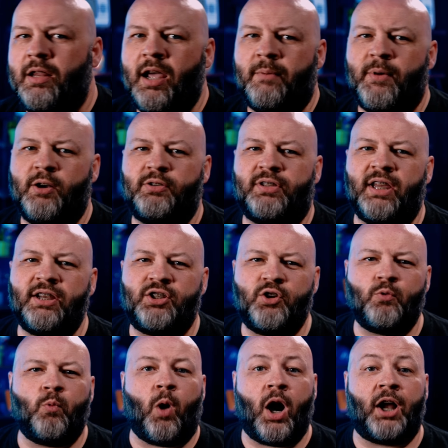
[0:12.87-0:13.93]
Now, most things
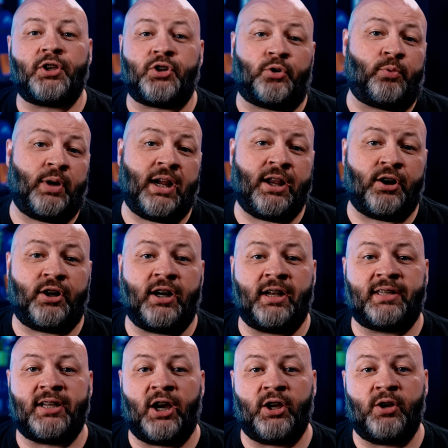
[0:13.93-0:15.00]
you watch or read are
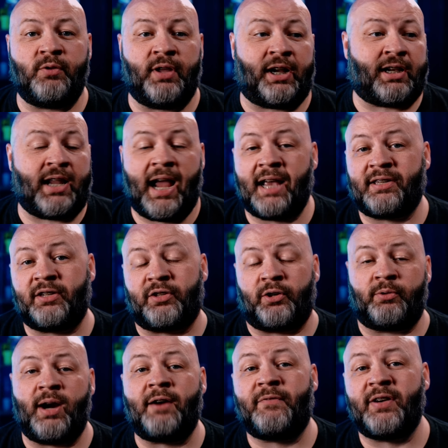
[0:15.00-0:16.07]
going to tell you that classes
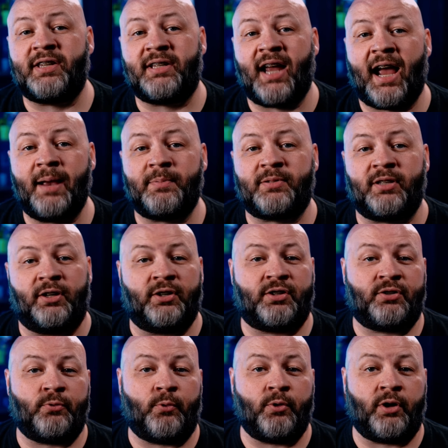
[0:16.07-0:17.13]
are reference types that are
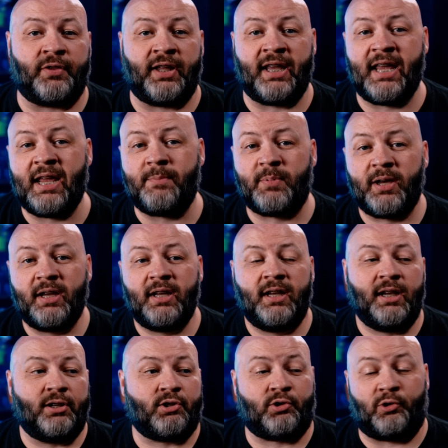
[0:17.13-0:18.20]
stored on the heap,
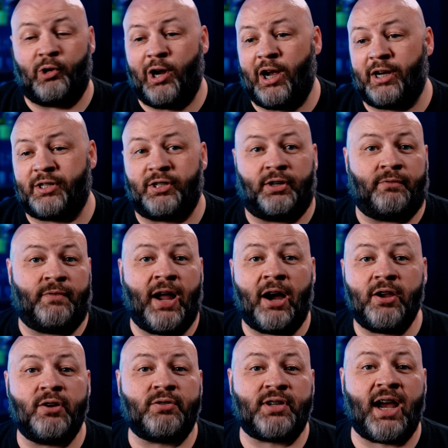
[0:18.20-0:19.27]
structs are
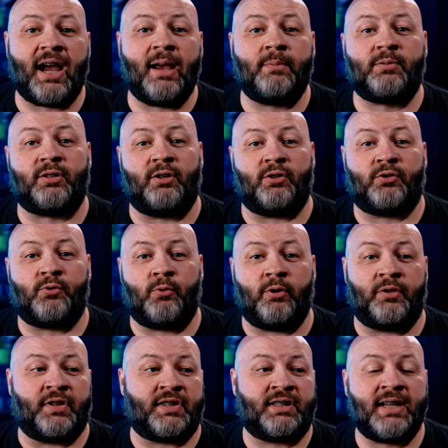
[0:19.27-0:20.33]
value types that are stored
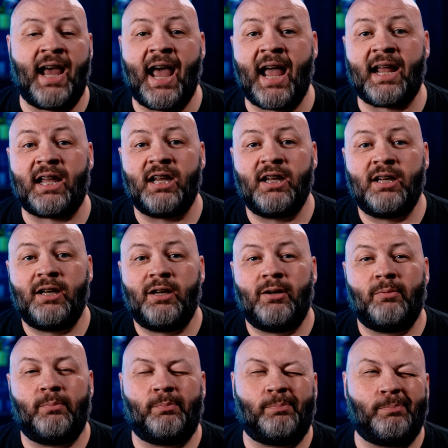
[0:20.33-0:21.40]
on the stack,
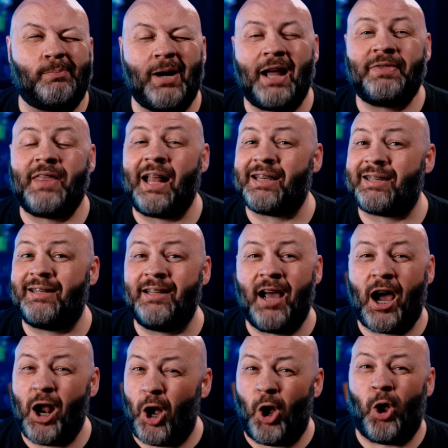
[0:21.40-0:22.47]
but that's
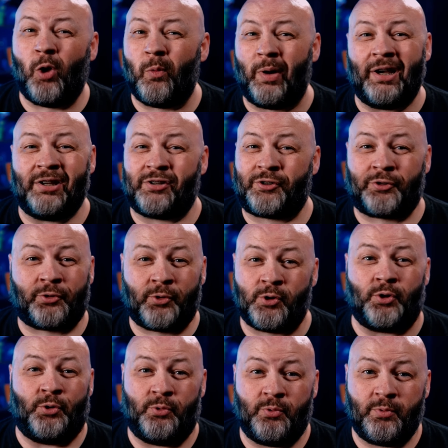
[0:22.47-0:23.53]
not always true.